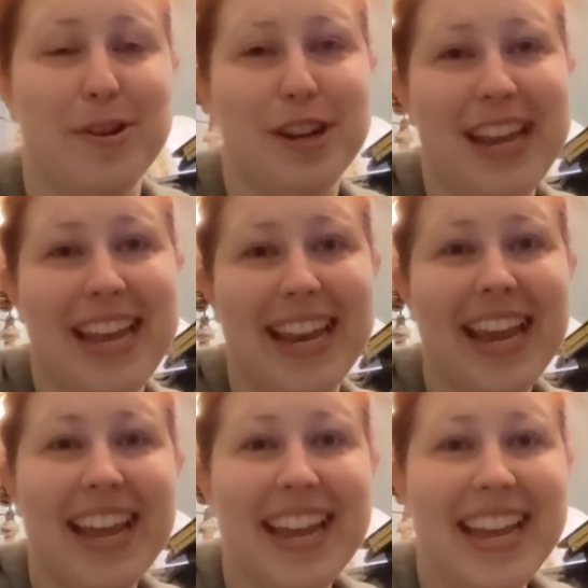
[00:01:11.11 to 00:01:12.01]
your kid,
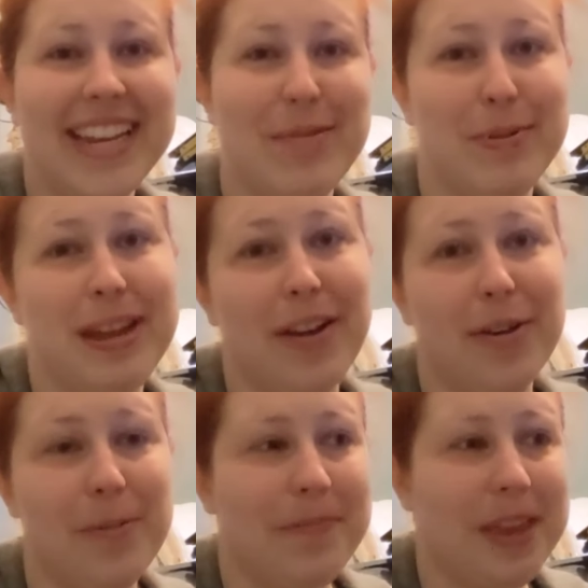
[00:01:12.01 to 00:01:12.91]
into
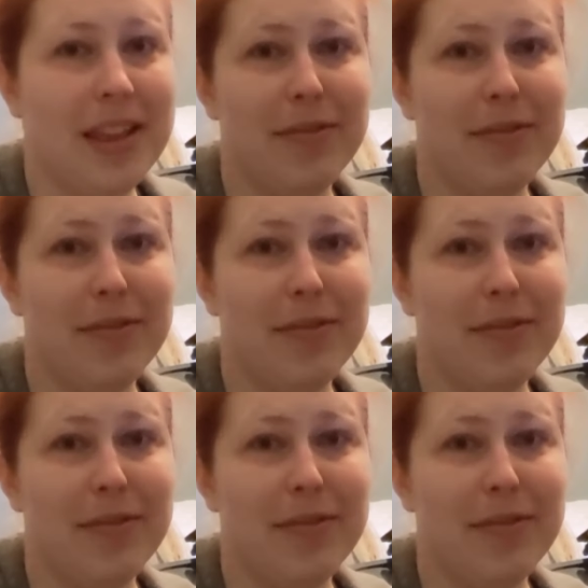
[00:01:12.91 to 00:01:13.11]
piano.